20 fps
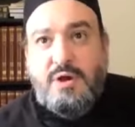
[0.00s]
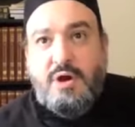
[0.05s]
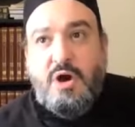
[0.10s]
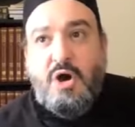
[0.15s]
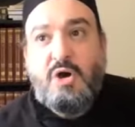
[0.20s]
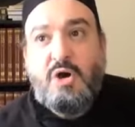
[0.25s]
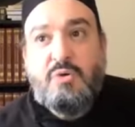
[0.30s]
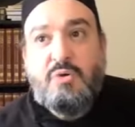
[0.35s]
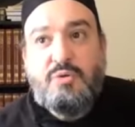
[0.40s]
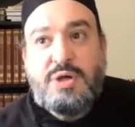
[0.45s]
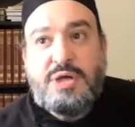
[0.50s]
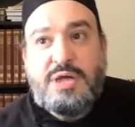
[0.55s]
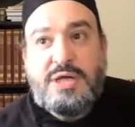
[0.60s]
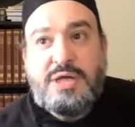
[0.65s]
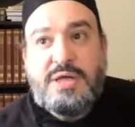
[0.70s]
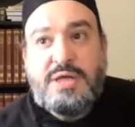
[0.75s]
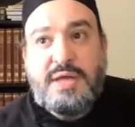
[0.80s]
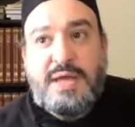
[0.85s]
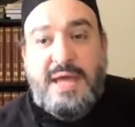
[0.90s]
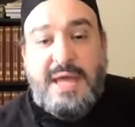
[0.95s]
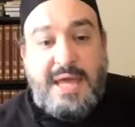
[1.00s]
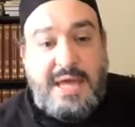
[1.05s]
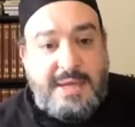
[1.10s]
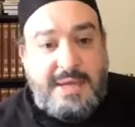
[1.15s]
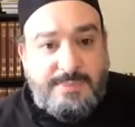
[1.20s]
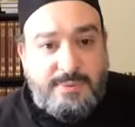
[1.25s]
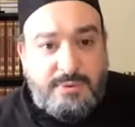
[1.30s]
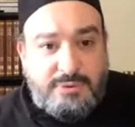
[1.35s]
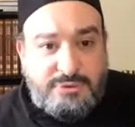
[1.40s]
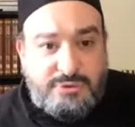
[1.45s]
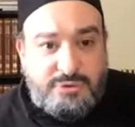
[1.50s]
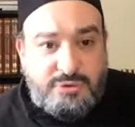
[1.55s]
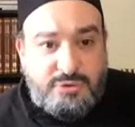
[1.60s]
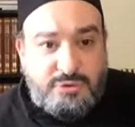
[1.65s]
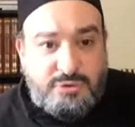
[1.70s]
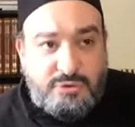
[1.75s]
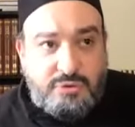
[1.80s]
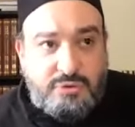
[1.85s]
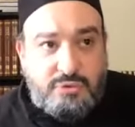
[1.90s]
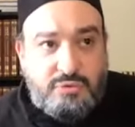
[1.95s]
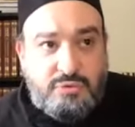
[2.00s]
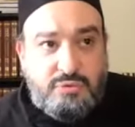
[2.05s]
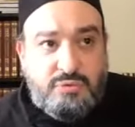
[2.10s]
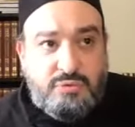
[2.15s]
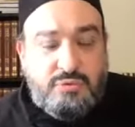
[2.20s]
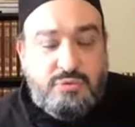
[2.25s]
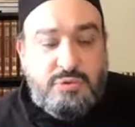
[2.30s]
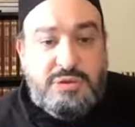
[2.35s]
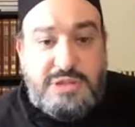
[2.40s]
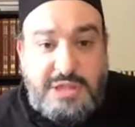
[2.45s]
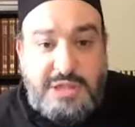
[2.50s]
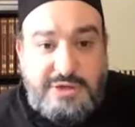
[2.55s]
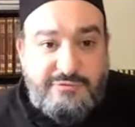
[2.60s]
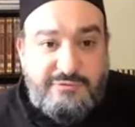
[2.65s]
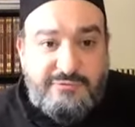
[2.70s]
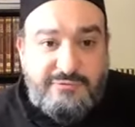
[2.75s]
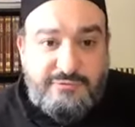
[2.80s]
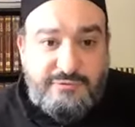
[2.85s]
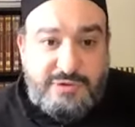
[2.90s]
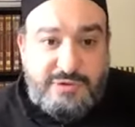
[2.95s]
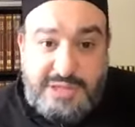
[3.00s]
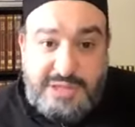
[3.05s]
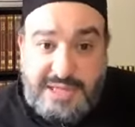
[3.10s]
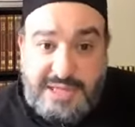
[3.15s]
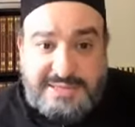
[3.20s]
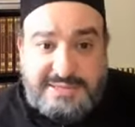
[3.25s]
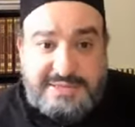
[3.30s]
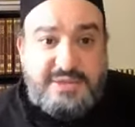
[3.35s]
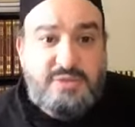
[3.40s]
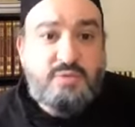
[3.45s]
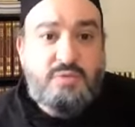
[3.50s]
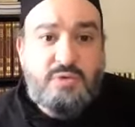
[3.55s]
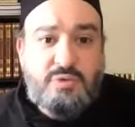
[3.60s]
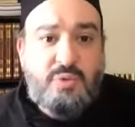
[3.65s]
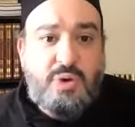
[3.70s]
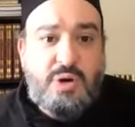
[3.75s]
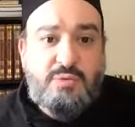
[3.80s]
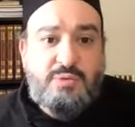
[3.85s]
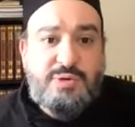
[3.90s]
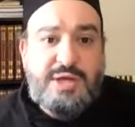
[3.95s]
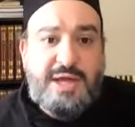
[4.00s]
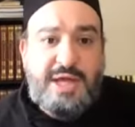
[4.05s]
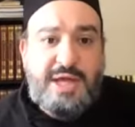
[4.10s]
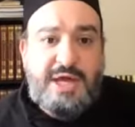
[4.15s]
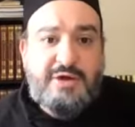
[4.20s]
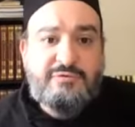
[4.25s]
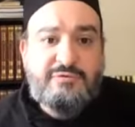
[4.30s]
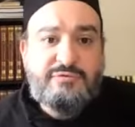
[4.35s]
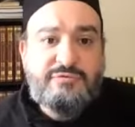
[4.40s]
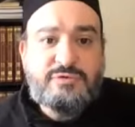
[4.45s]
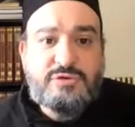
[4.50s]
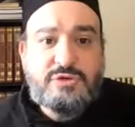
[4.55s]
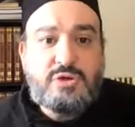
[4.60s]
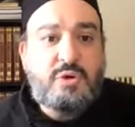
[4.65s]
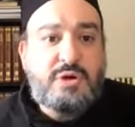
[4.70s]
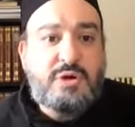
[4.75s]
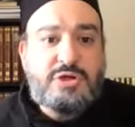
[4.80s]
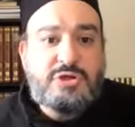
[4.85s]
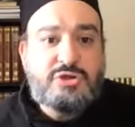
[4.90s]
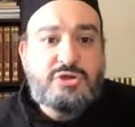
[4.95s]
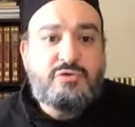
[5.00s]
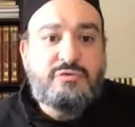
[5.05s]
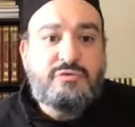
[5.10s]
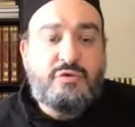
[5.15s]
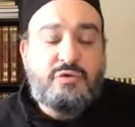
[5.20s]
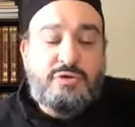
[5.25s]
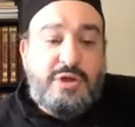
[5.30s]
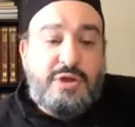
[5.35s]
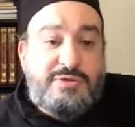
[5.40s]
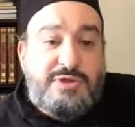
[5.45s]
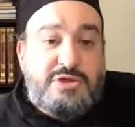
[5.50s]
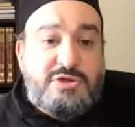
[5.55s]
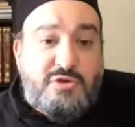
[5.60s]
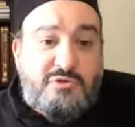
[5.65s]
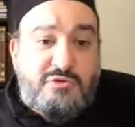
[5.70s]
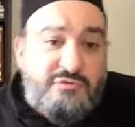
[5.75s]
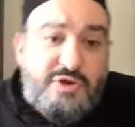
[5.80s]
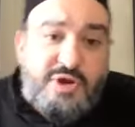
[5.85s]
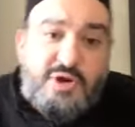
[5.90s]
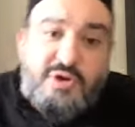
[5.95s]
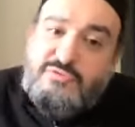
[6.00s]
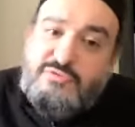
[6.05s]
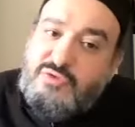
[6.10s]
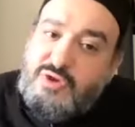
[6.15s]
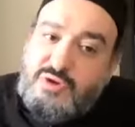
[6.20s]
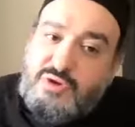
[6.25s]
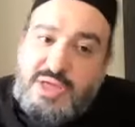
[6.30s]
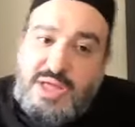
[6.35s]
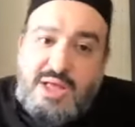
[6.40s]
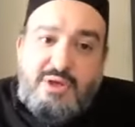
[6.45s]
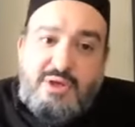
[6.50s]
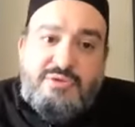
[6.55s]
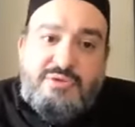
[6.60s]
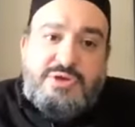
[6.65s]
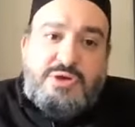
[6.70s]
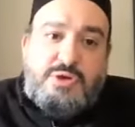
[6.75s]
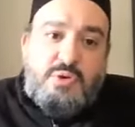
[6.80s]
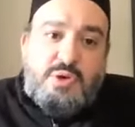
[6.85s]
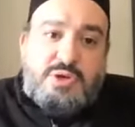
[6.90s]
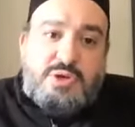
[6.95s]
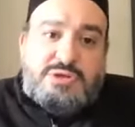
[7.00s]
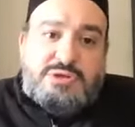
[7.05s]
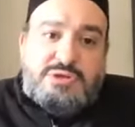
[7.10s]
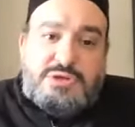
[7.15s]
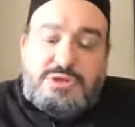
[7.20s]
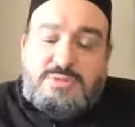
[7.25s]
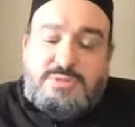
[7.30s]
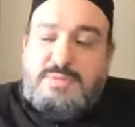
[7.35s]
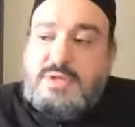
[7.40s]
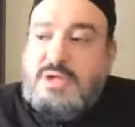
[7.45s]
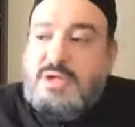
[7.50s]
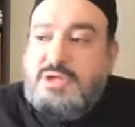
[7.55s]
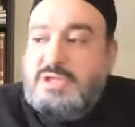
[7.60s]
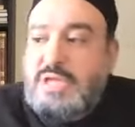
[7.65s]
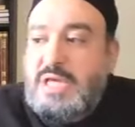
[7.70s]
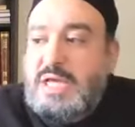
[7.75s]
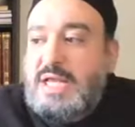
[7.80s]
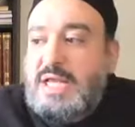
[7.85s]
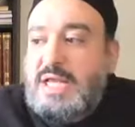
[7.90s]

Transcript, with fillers: Are we able to live less than with what we have? So on and so forth. And these are very, very healthy questions because